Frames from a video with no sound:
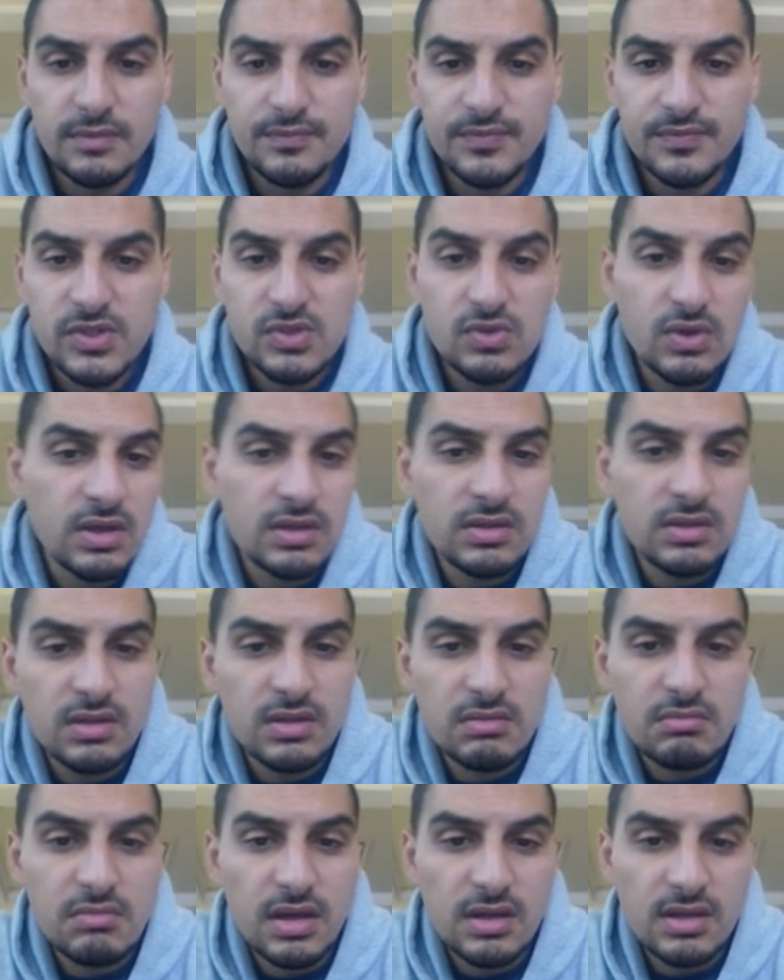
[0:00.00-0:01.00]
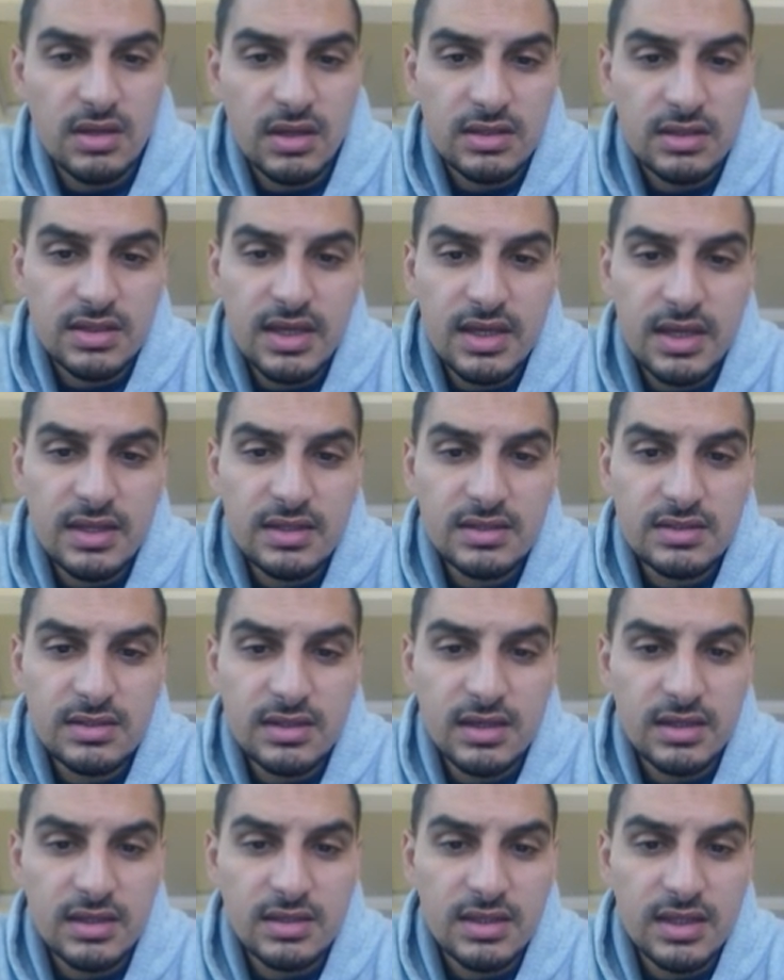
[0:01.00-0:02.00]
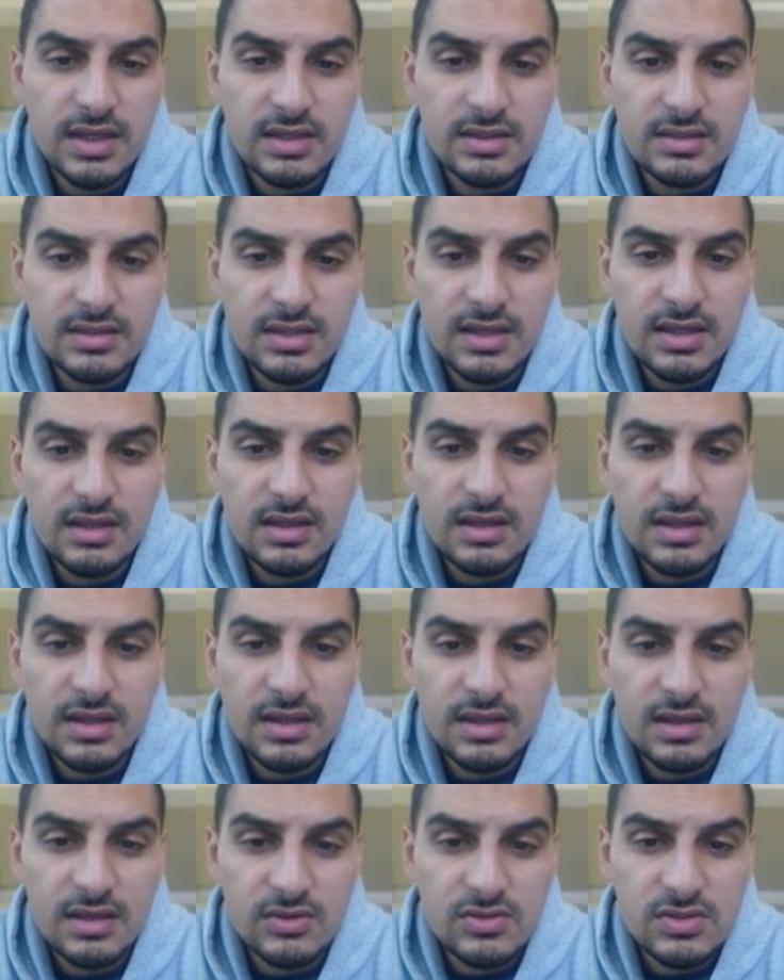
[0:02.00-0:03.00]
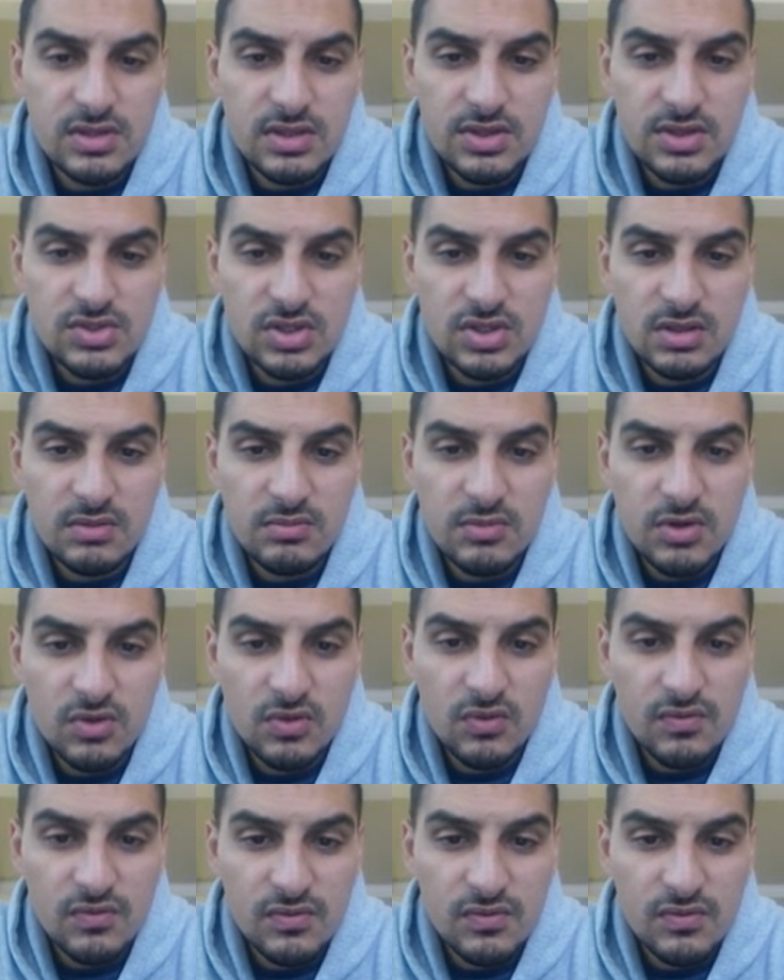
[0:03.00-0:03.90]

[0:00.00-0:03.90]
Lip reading: So I can tell that the oxidation number of